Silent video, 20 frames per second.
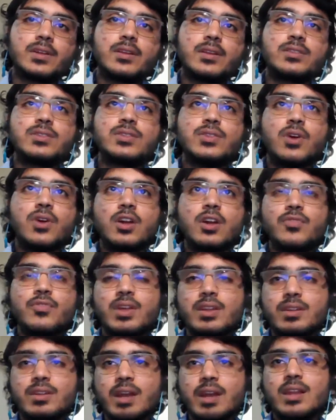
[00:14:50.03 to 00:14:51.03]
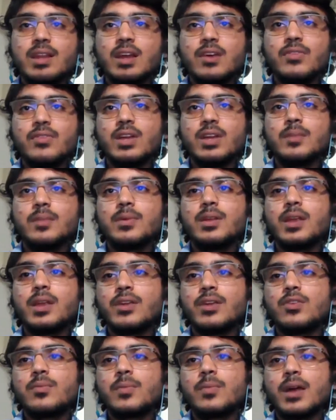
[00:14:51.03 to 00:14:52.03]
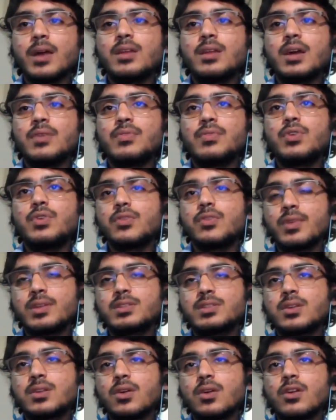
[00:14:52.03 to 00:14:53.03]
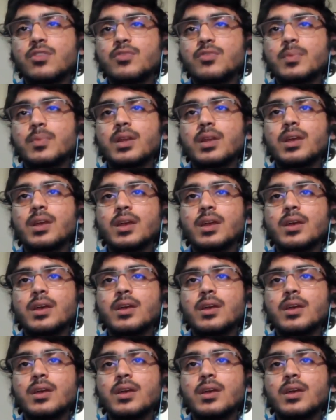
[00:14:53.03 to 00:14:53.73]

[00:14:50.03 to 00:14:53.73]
It's not very readily available, and you might have to invest a lot of money